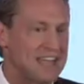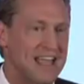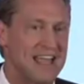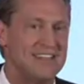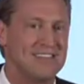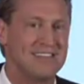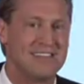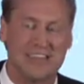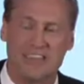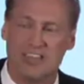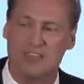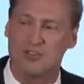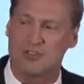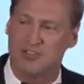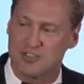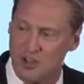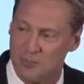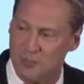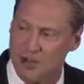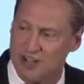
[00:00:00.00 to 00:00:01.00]
and thank you
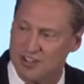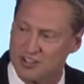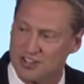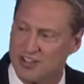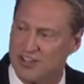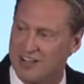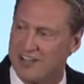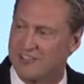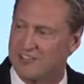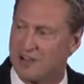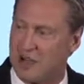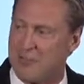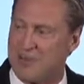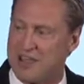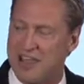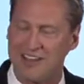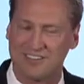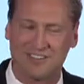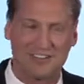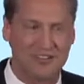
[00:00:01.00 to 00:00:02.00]
so much for
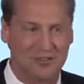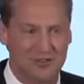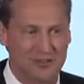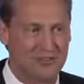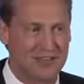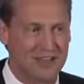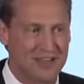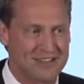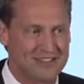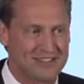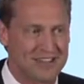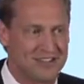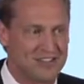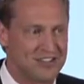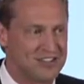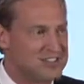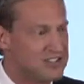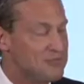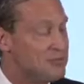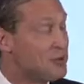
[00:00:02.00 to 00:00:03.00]
coming out to the 2011
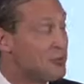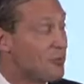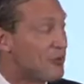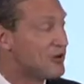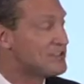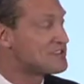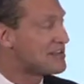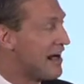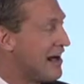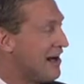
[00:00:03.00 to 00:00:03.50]
Achievement Awards.